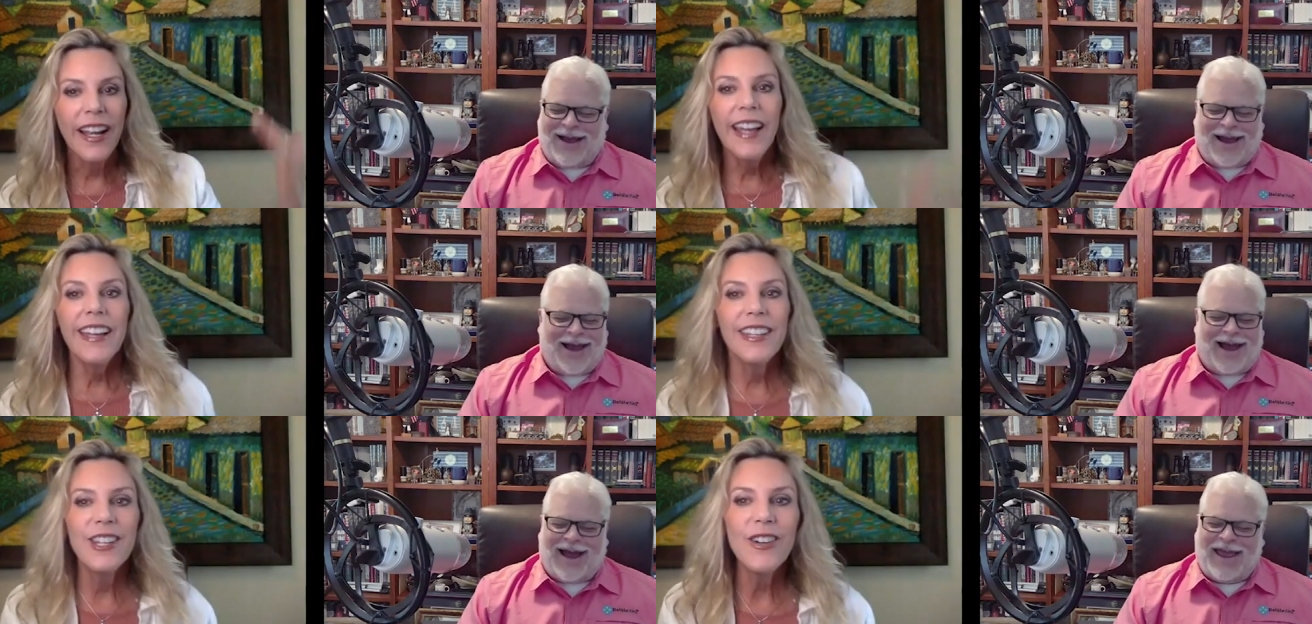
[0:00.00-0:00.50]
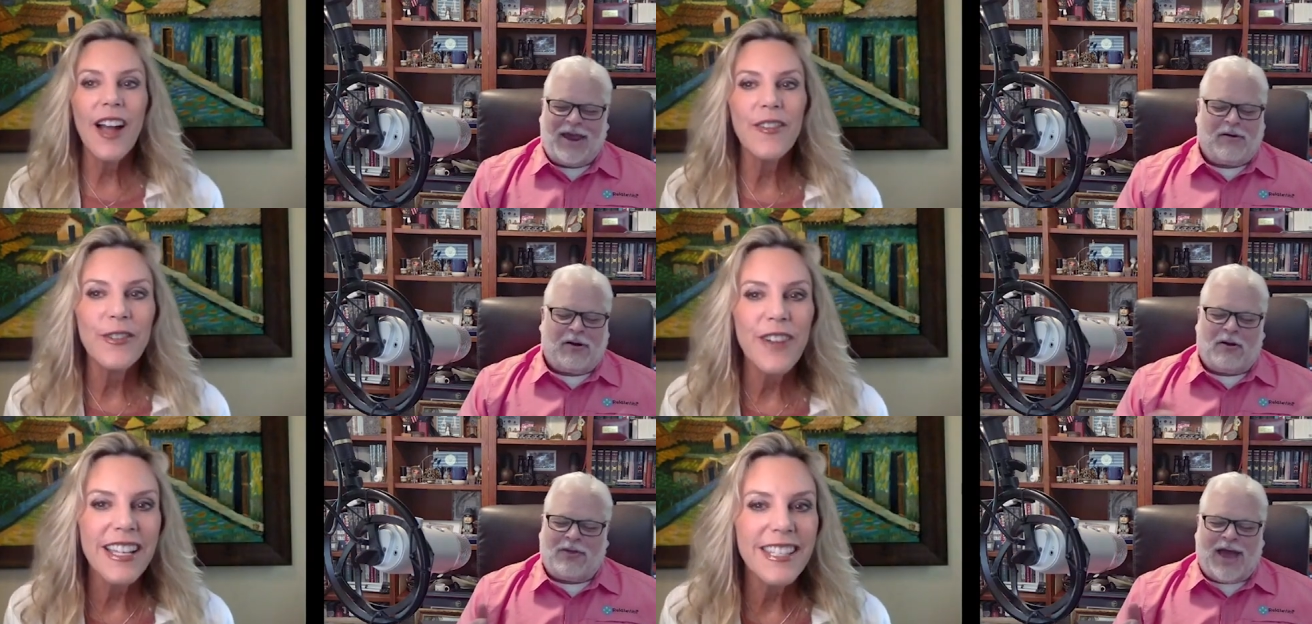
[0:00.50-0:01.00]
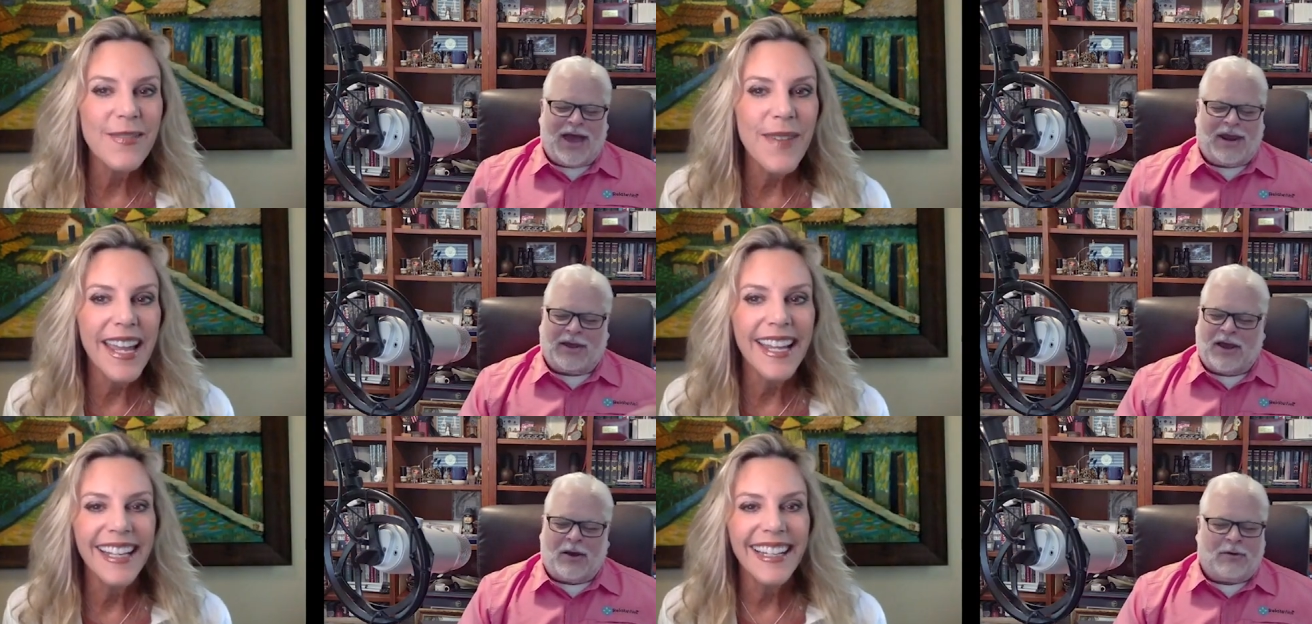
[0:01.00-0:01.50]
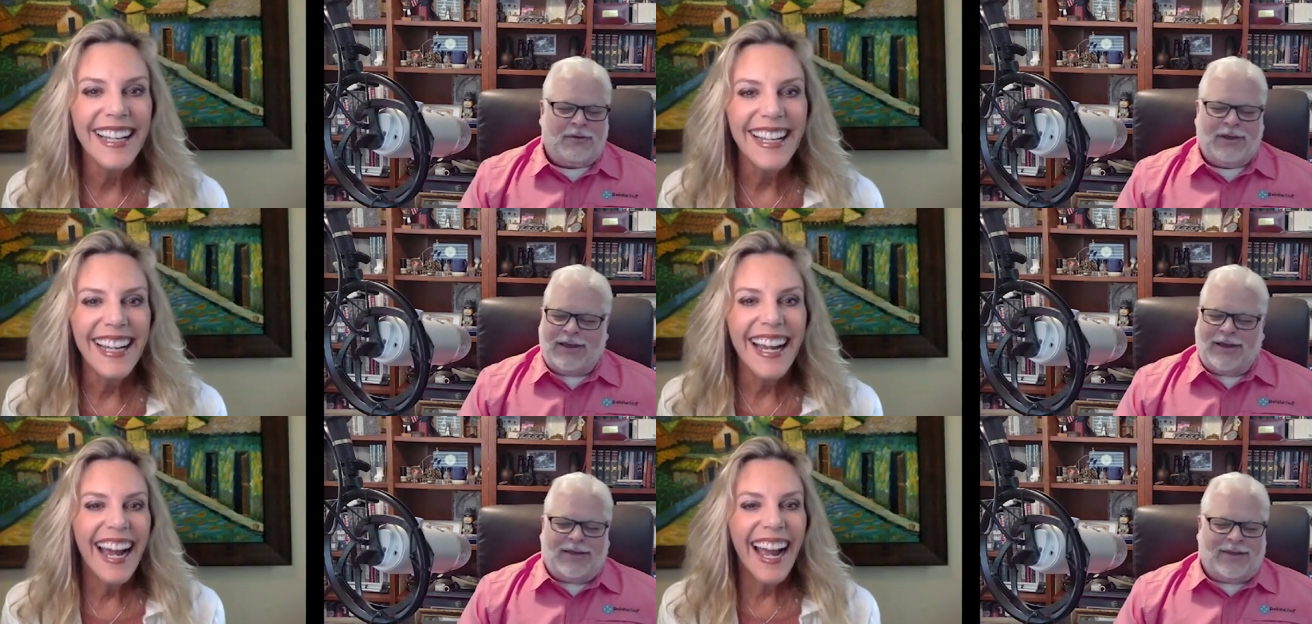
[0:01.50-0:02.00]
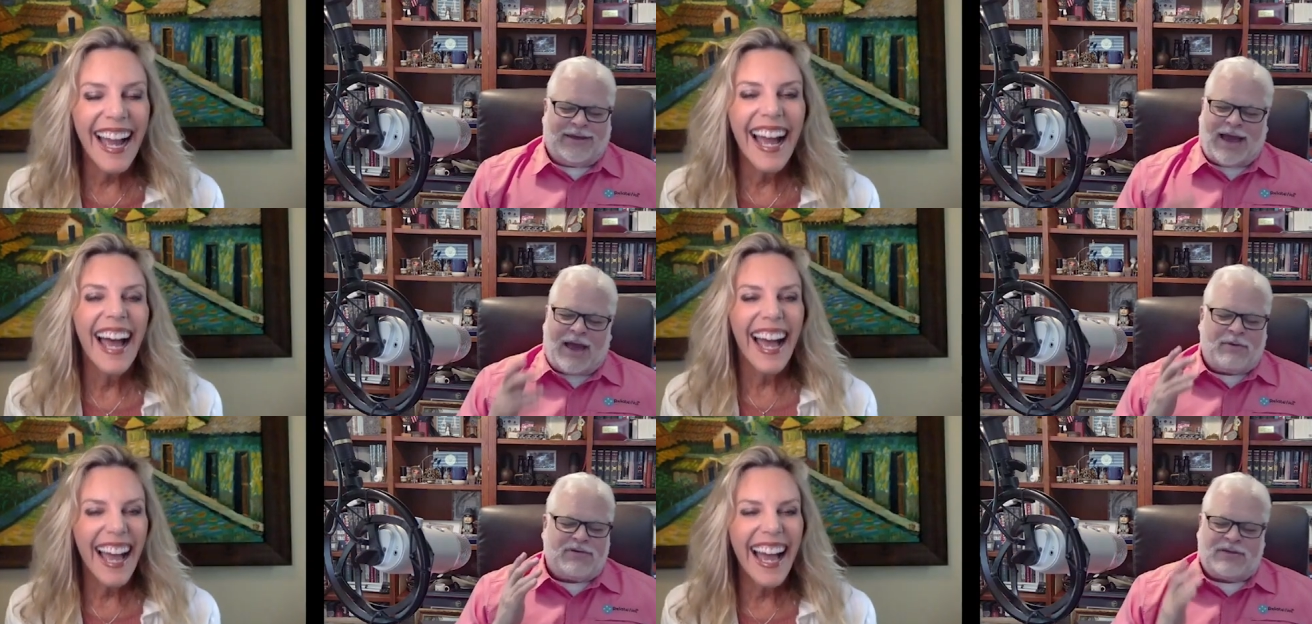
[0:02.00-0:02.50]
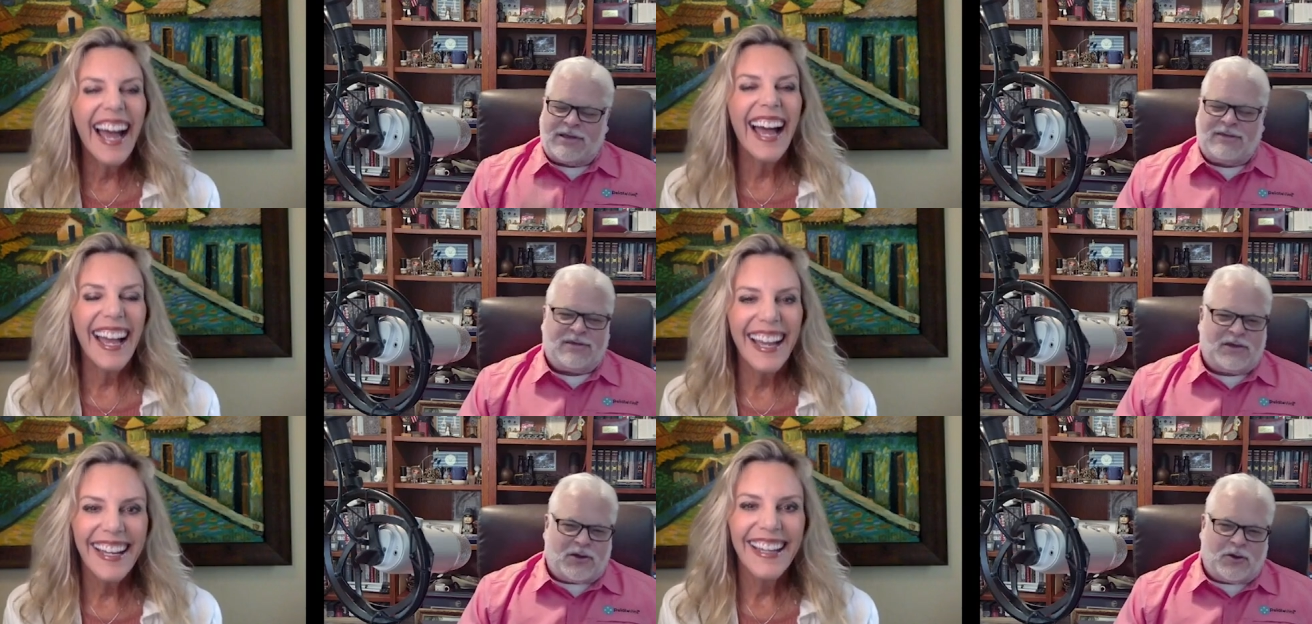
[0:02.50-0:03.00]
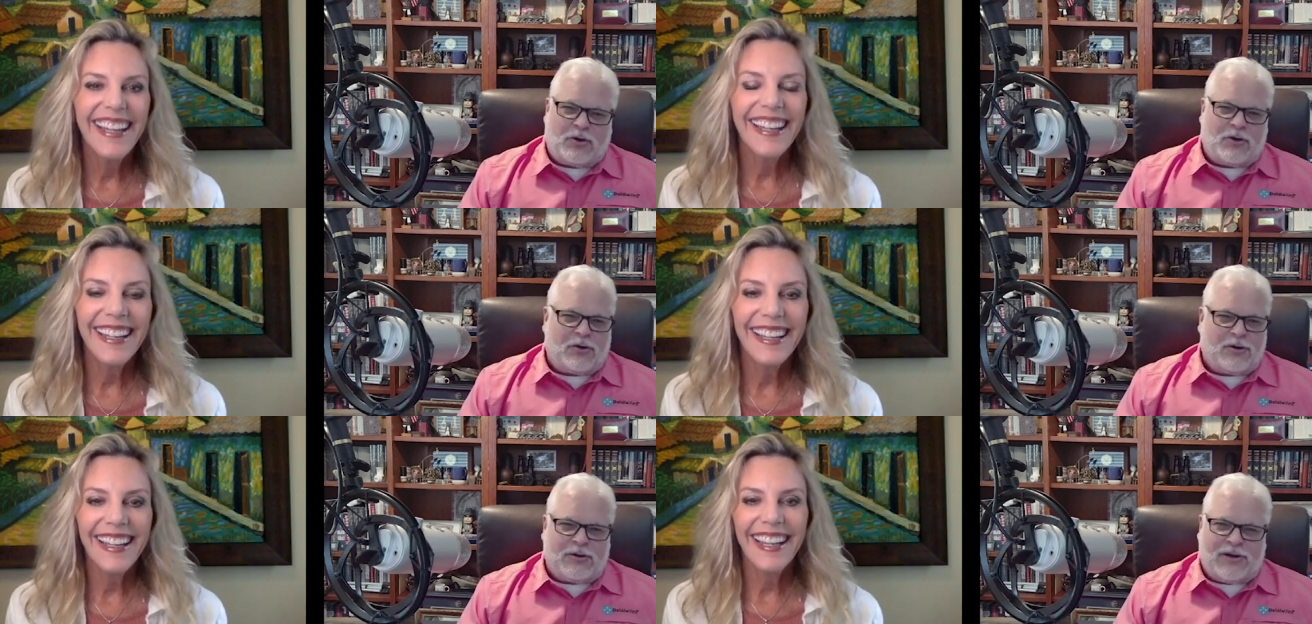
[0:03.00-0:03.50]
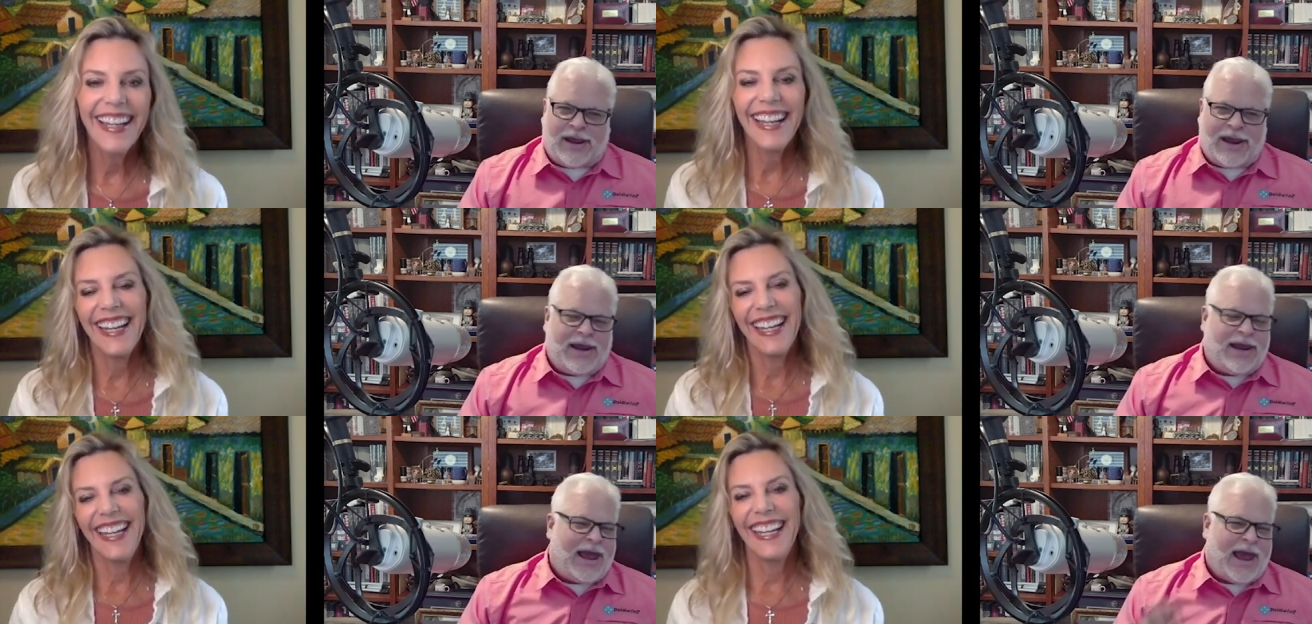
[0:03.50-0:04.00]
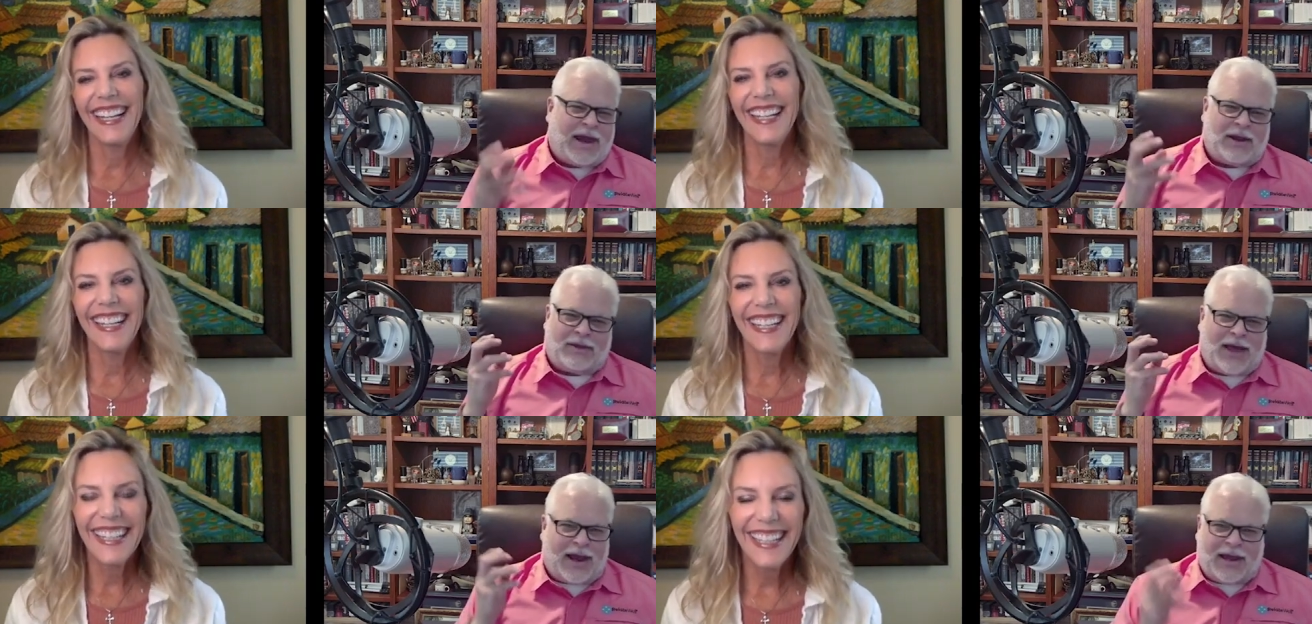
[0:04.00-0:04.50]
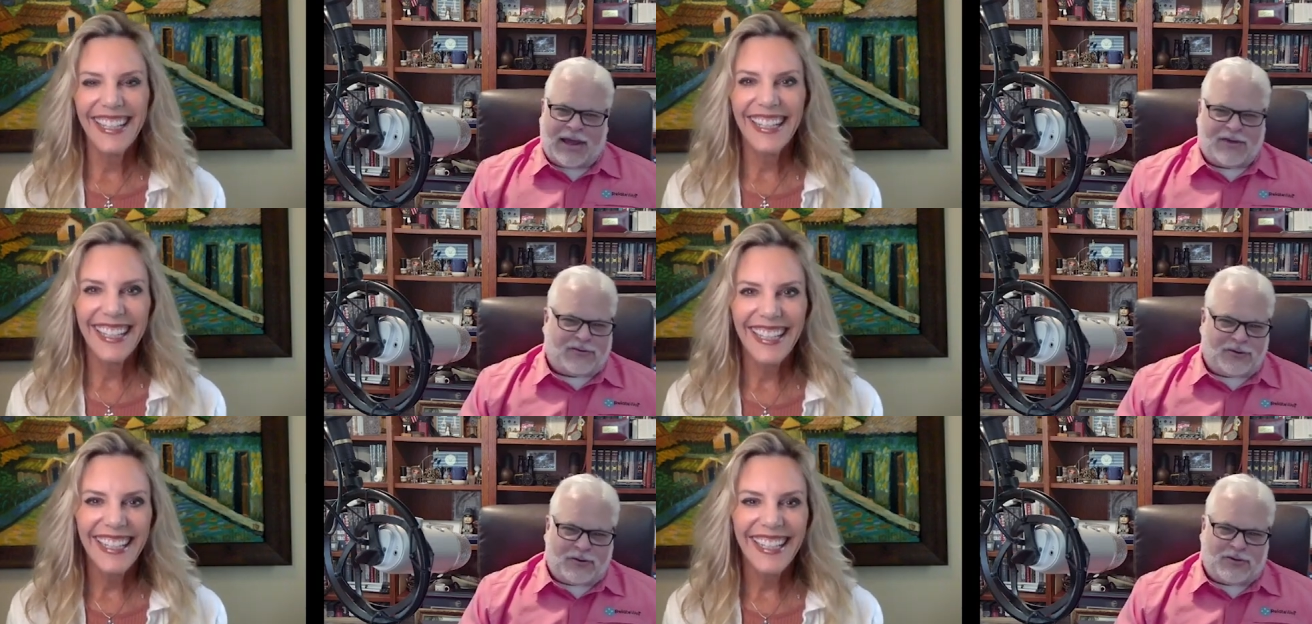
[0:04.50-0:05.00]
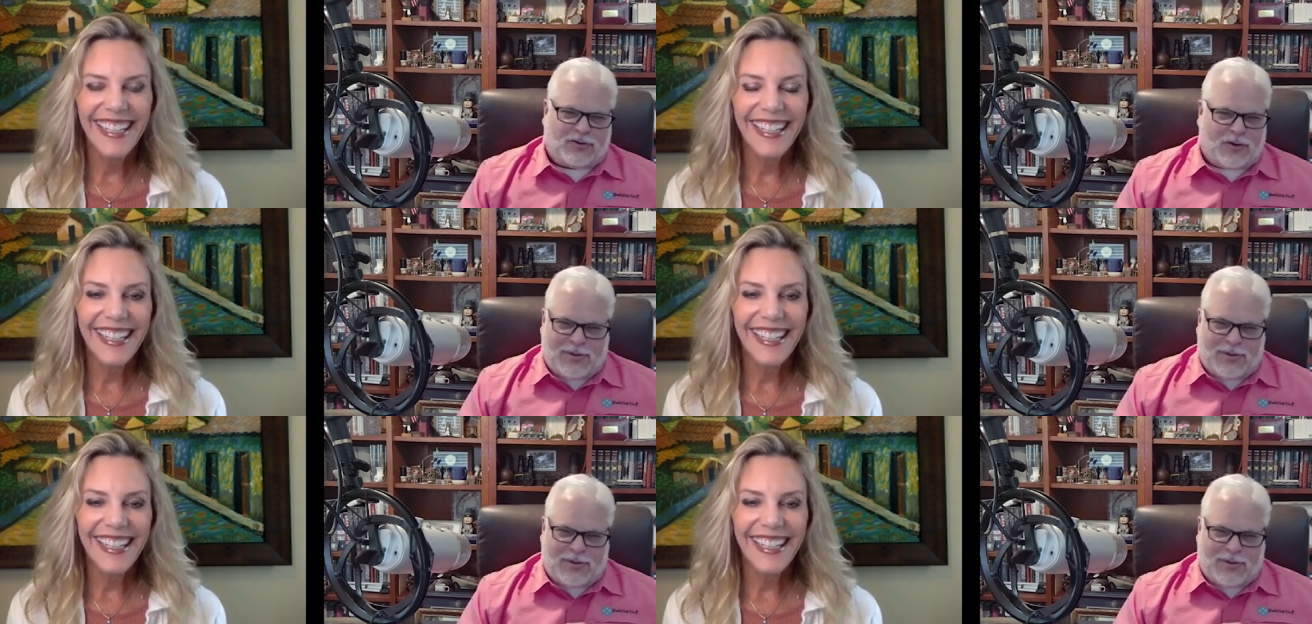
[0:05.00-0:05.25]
Speaker 1: say, you have all that. I go. Oh, the guy was insecure and he had a lot of issues, so he